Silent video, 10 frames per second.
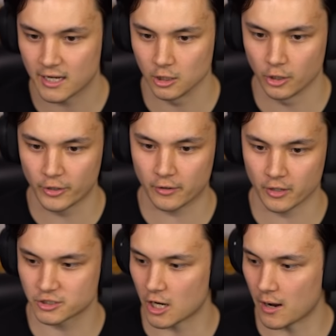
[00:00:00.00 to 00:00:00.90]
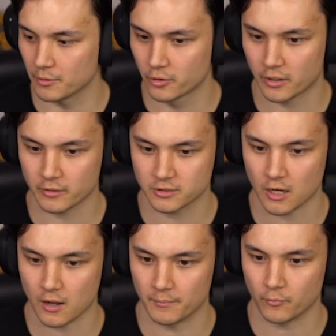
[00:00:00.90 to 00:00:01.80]
They got loadout on top. Loadout on
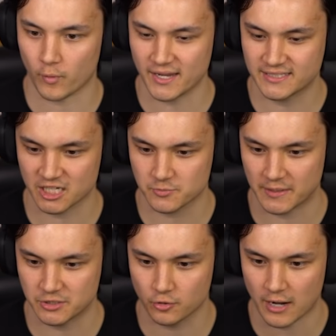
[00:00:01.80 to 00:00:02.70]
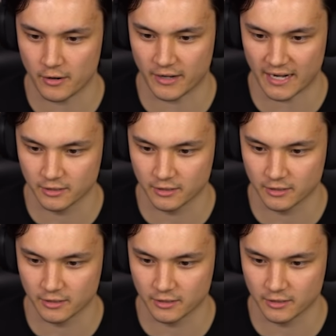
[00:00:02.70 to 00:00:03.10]
top. Why is airspace too crowded? I